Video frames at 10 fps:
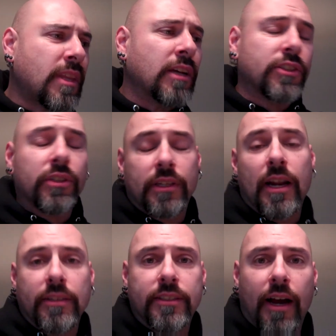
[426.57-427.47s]
a certain
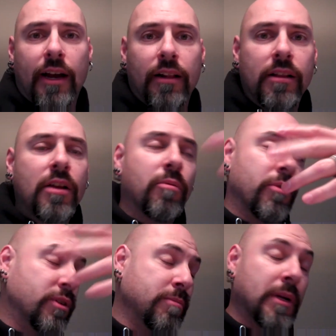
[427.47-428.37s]
kind of style where
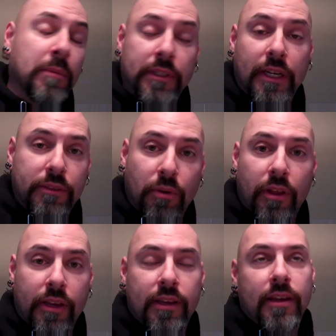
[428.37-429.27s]
there's minimal dice rolling.